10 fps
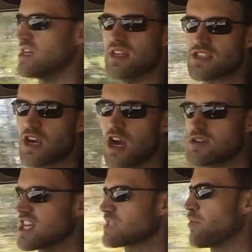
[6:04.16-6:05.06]
This car
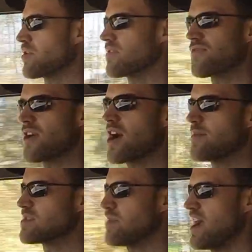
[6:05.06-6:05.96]
was exported
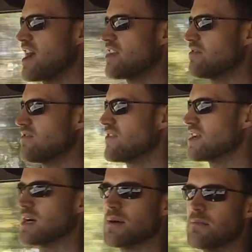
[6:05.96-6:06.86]
from Japan
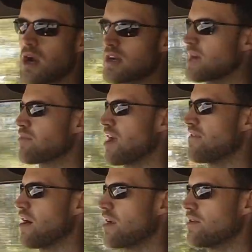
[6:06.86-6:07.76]
via Mark at Brave
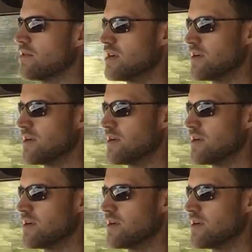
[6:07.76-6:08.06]
Auto.